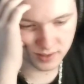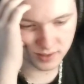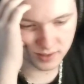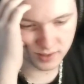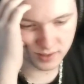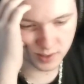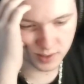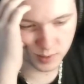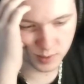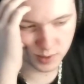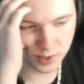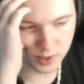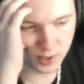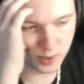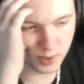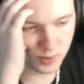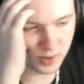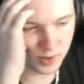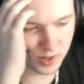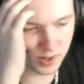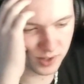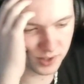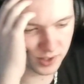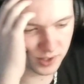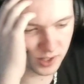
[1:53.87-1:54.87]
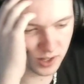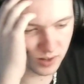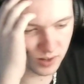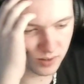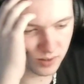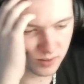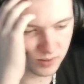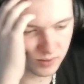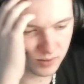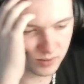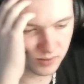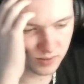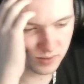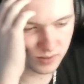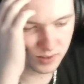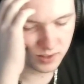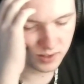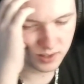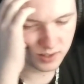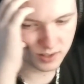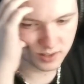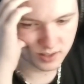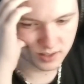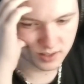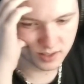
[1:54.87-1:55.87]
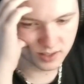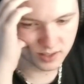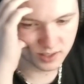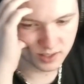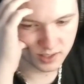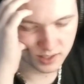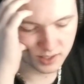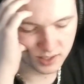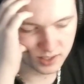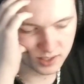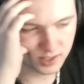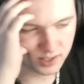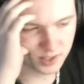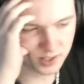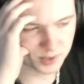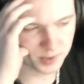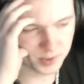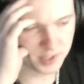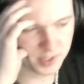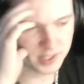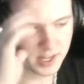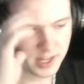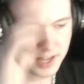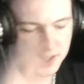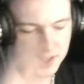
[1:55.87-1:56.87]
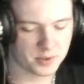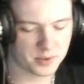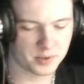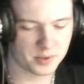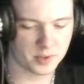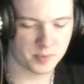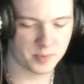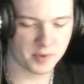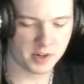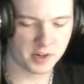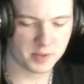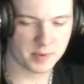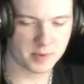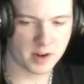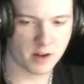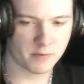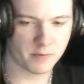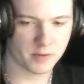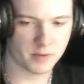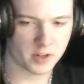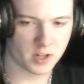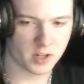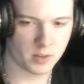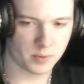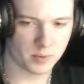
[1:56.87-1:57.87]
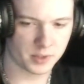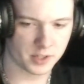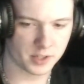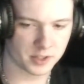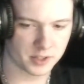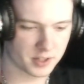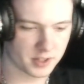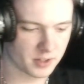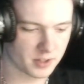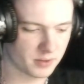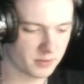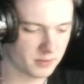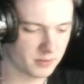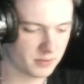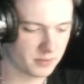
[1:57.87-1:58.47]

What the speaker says: This was 2 years ago. So so the book's been out for a couple years now.